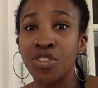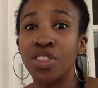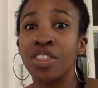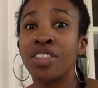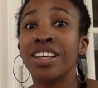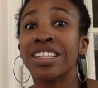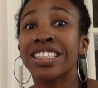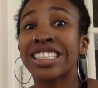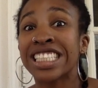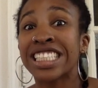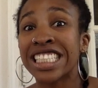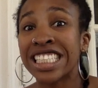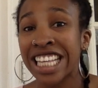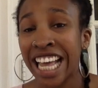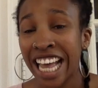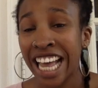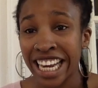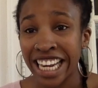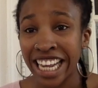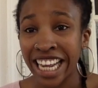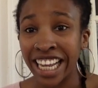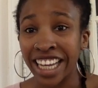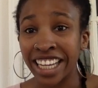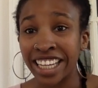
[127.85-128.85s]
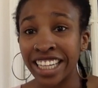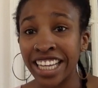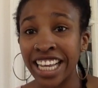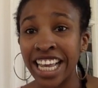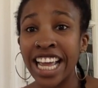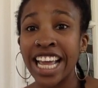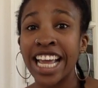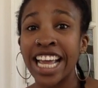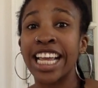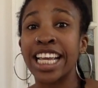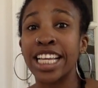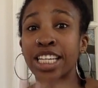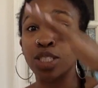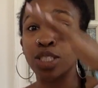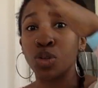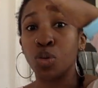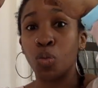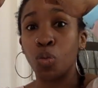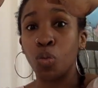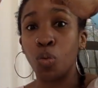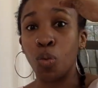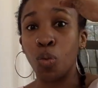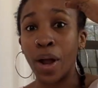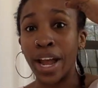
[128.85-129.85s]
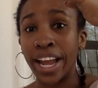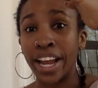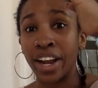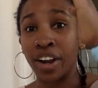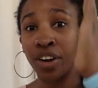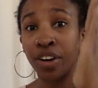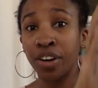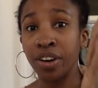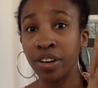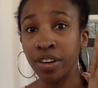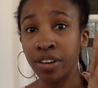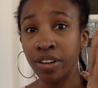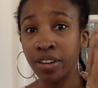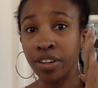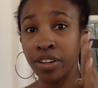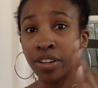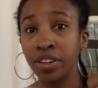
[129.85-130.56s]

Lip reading: The setting is where